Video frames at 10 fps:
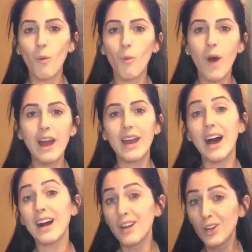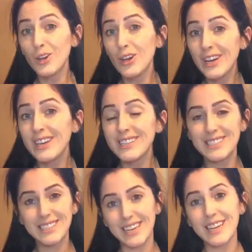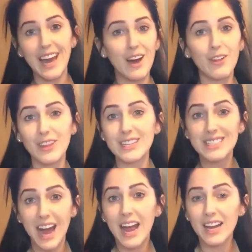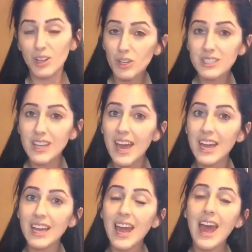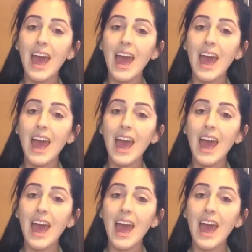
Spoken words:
what a good skin healthy diet looks like